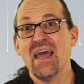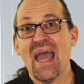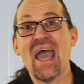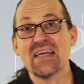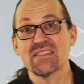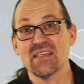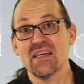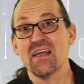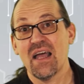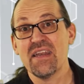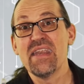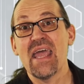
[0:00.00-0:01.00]
has a
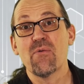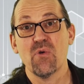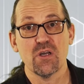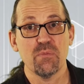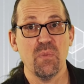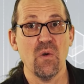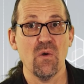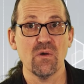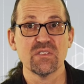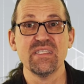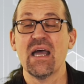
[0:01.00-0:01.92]
network port.